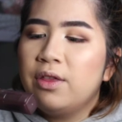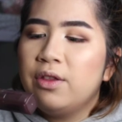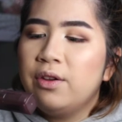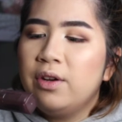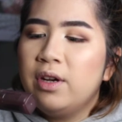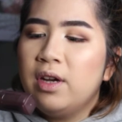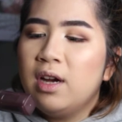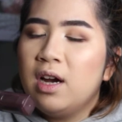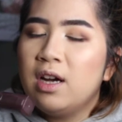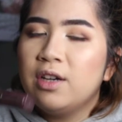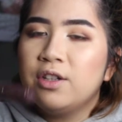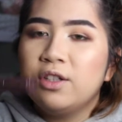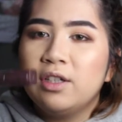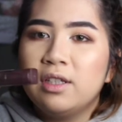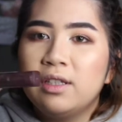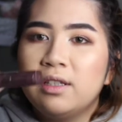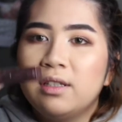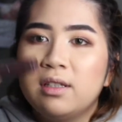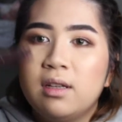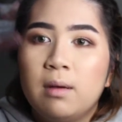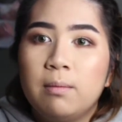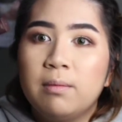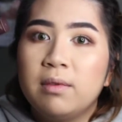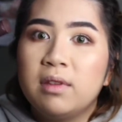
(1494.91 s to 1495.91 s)
300
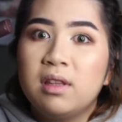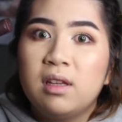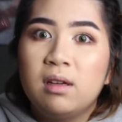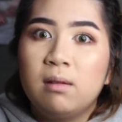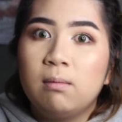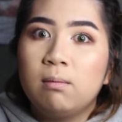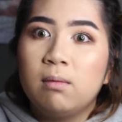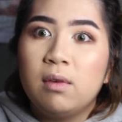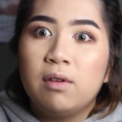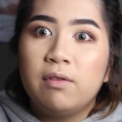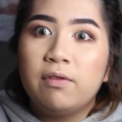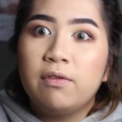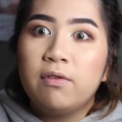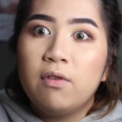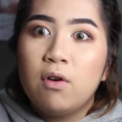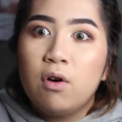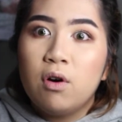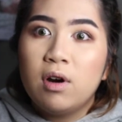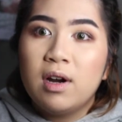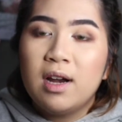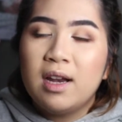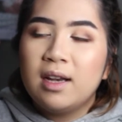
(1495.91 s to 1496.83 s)
something before,